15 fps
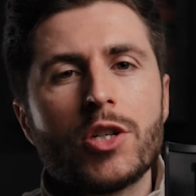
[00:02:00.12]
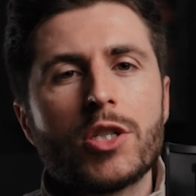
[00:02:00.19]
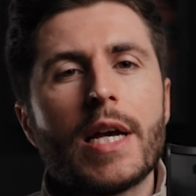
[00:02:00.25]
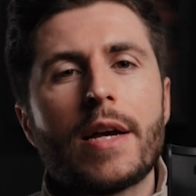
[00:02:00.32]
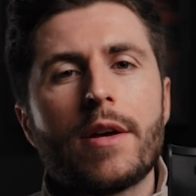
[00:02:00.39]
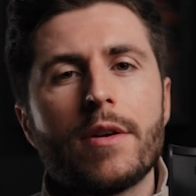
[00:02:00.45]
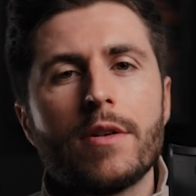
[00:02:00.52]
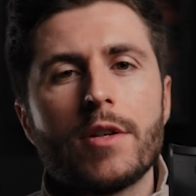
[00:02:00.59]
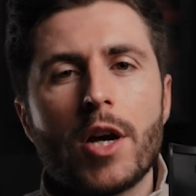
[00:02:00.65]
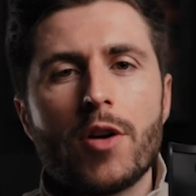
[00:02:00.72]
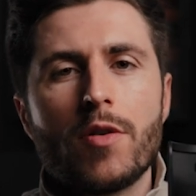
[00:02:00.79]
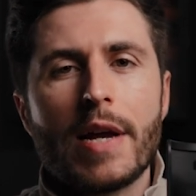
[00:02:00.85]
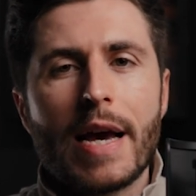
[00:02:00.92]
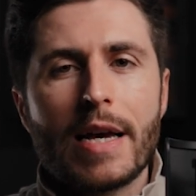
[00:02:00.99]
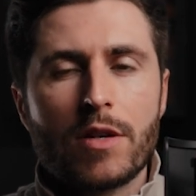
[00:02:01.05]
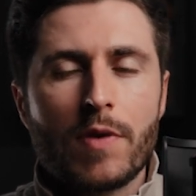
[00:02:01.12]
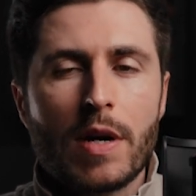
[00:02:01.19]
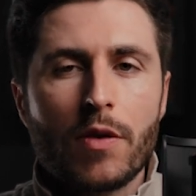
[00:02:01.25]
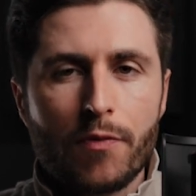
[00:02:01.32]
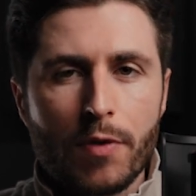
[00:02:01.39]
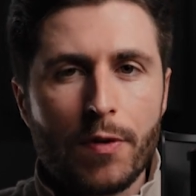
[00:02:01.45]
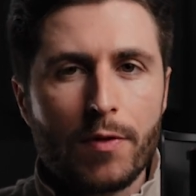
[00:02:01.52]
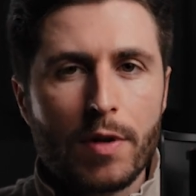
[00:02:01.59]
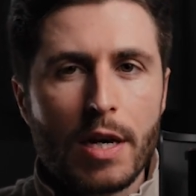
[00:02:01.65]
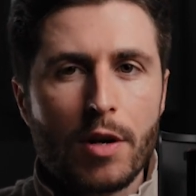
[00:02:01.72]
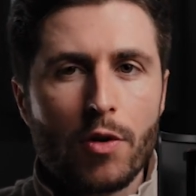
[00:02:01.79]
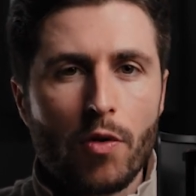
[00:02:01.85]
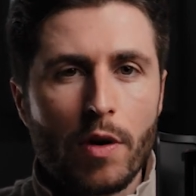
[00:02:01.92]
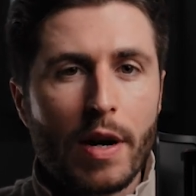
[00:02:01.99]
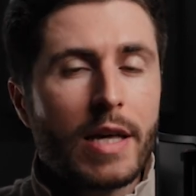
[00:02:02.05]
second only has around 15
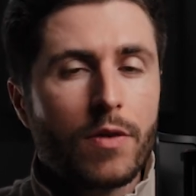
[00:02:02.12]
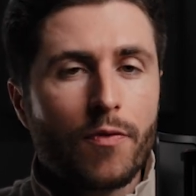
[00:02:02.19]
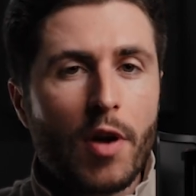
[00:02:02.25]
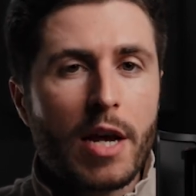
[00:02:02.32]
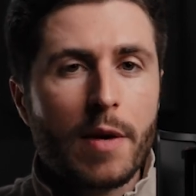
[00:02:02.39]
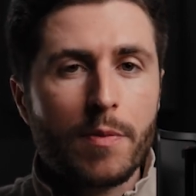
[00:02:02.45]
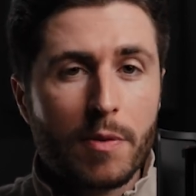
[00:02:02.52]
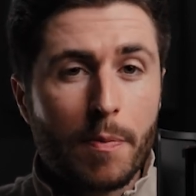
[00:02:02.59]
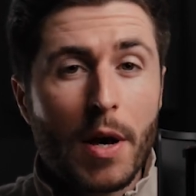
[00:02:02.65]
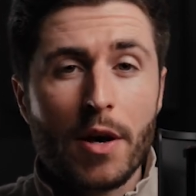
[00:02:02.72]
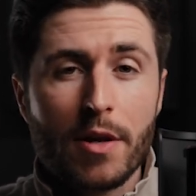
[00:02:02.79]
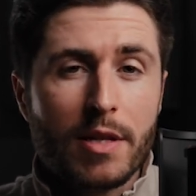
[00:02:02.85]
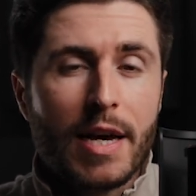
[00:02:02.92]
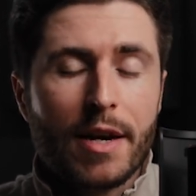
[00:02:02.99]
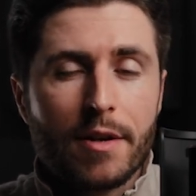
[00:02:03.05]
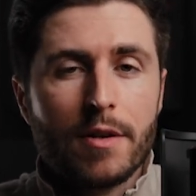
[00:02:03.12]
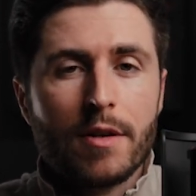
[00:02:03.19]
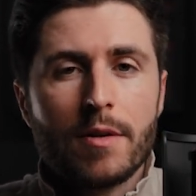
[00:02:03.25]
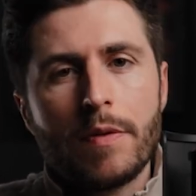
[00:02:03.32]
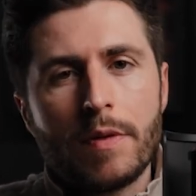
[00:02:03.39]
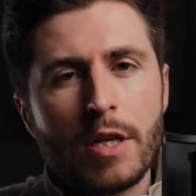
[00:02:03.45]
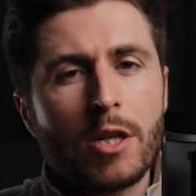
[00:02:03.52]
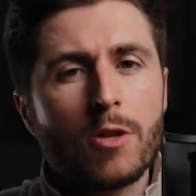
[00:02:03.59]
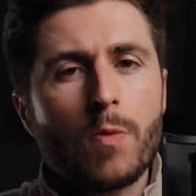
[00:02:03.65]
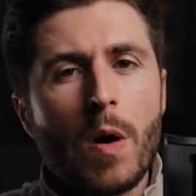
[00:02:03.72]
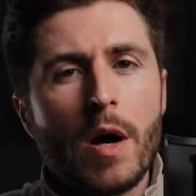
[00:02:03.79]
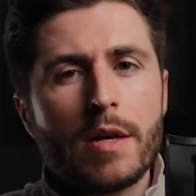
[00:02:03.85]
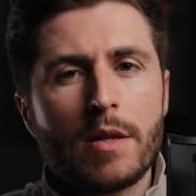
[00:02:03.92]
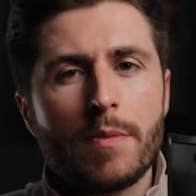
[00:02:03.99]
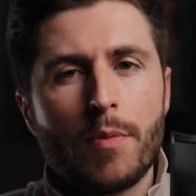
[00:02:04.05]
or less frames per second. This is
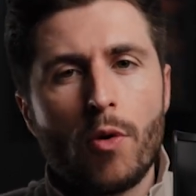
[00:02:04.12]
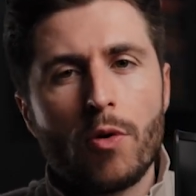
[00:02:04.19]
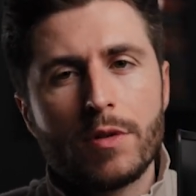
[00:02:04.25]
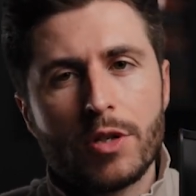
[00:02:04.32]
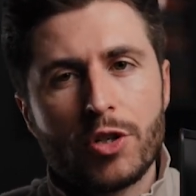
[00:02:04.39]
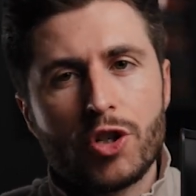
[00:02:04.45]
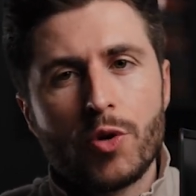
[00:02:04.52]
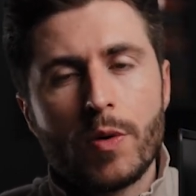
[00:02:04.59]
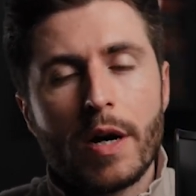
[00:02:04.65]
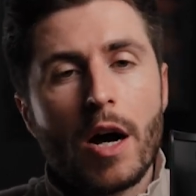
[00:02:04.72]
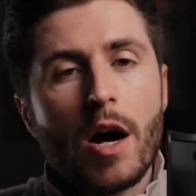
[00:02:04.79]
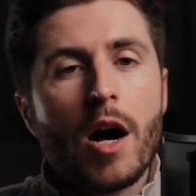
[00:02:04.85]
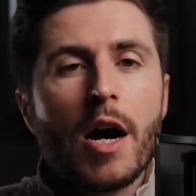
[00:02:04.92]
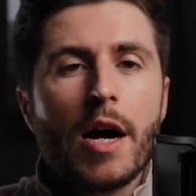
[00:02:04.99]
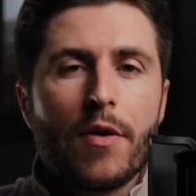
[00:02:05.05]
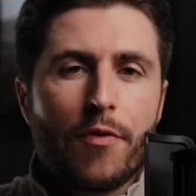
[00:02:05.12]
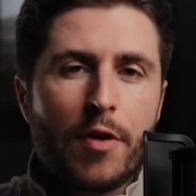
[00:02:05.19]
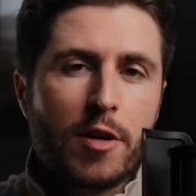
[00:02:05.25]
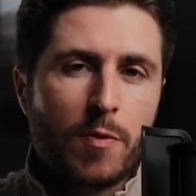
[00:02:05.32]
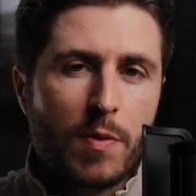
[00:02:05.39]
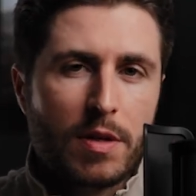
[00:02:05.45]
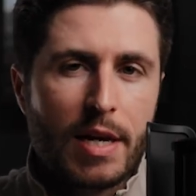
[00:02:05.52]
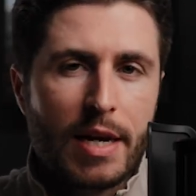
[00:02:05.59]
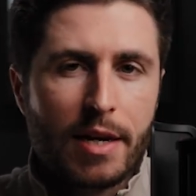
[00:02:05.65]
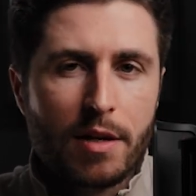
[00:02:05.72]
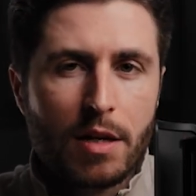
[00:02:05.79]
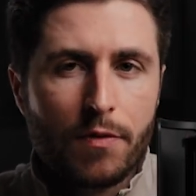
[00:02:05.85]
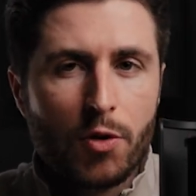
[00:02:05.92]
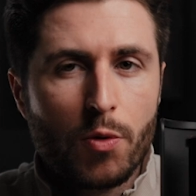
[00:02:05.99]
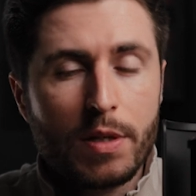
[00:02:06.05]
why it's important to shoot at higher frames per second
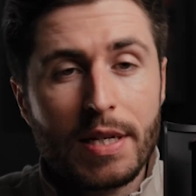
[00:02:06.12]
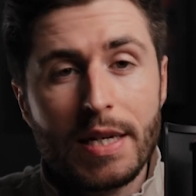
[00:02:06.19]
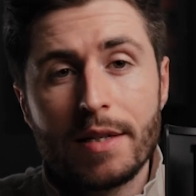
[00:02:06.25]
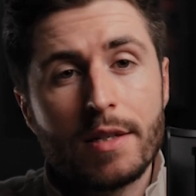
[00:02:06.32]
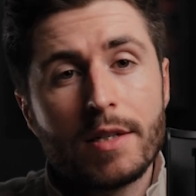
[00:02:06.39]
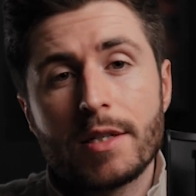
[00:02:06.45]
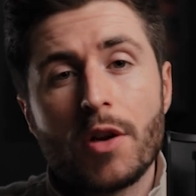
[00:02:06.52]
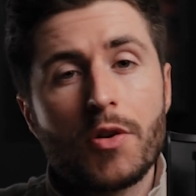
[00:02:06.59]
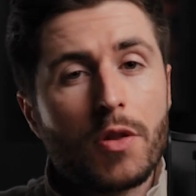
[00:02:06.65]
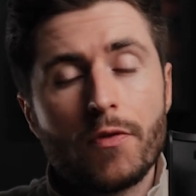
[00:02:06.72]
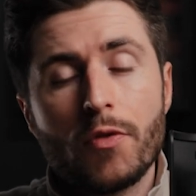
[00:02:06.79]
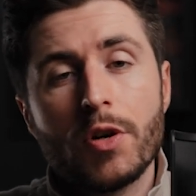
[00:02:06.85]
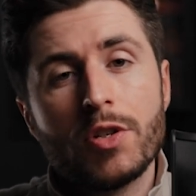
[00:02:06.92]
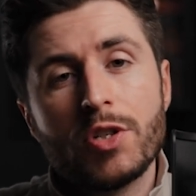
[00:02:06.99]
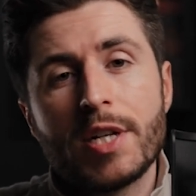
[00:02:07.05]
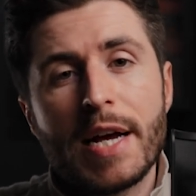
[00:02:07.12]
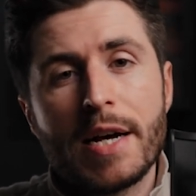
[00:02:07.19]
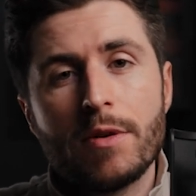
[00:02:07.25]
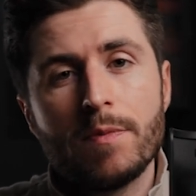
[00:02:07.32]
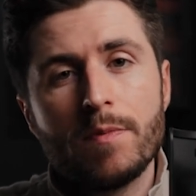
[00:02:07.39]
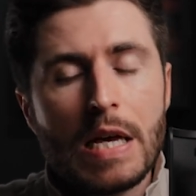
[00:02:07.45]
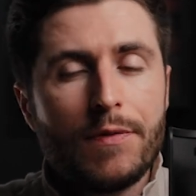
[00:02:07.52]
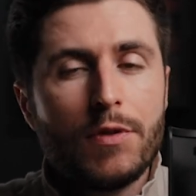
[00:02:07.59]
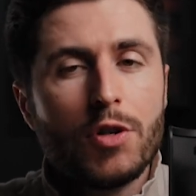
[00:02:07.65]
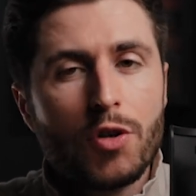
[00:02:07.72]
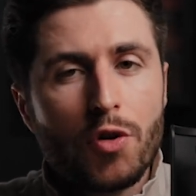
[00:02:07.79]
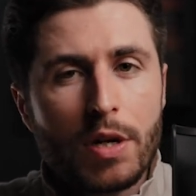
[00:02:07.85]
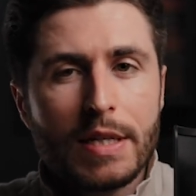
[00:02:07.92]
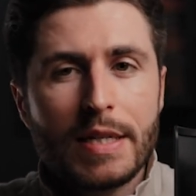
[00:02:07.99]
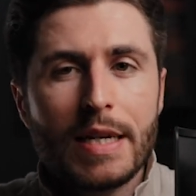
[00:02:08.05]
if you intend to slow the footage down. If you do
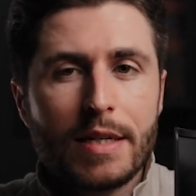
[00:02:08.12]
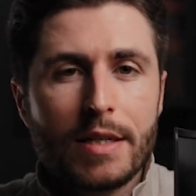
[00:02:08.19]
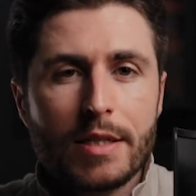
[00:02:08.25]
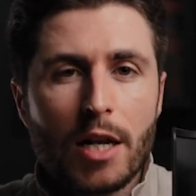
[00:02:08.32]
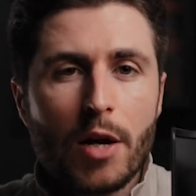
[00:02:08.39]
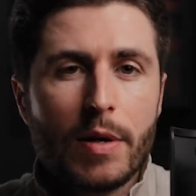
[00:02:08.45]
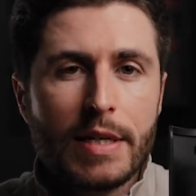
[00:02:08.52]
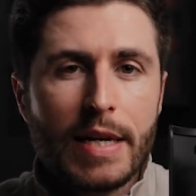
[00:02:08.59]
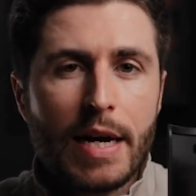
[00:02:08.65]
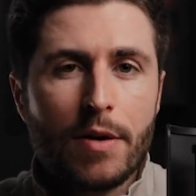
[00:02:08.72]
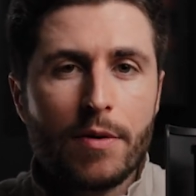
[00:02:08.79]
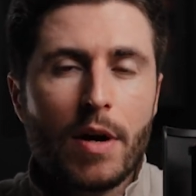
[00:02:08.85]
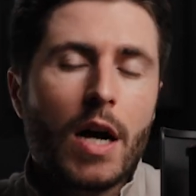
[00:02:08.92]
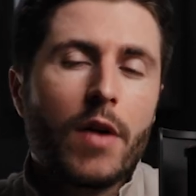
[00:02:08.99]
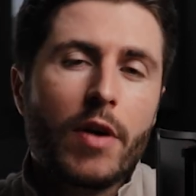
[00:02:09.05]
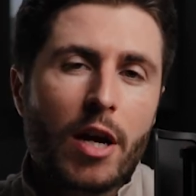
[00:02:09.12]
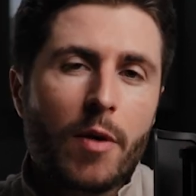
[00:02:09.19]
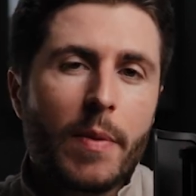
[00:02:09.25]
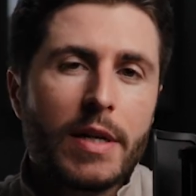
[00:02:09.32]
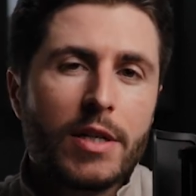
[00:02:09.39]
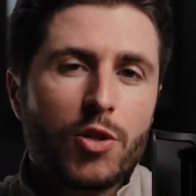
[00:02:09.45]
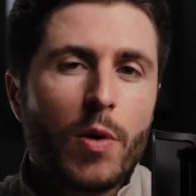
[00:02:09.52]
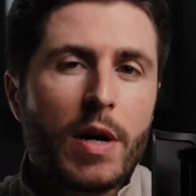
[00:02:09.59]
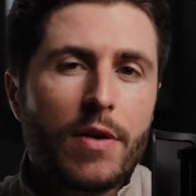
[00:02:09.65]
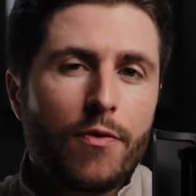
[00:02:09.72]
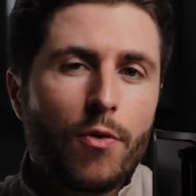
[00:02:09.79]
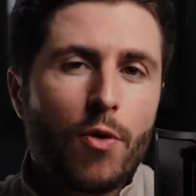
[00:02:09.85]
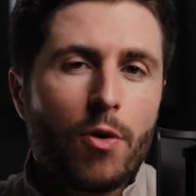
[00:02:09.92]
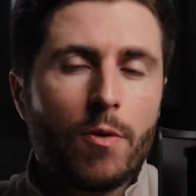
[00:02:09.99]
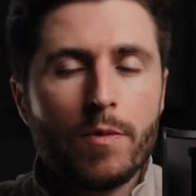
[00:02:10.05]
not intend to slow it down, I recommend
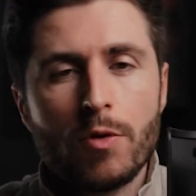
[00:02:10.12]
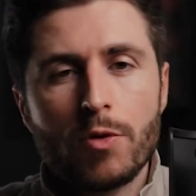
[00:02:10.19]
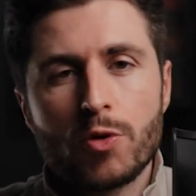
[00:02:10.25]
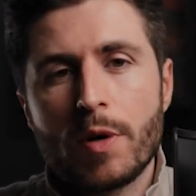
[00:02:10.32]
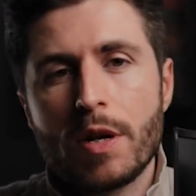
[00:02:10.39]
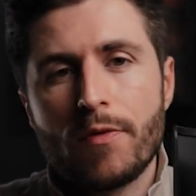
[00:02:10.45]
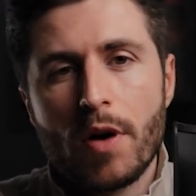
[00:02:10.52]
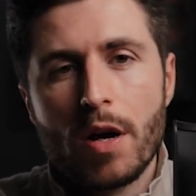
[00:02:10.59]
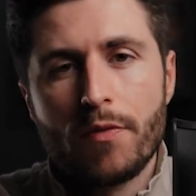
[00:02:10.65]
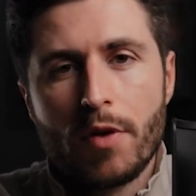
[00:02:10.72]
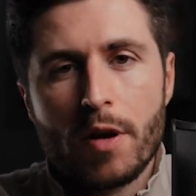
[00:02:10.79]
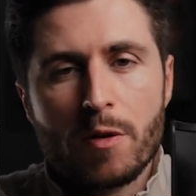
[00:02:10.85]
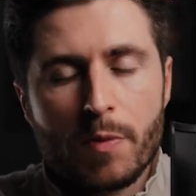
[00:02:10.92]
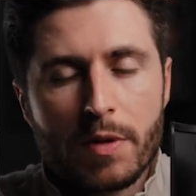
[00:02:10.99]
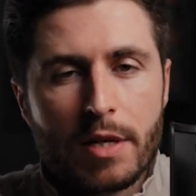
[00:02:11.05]
24 or 25 frames per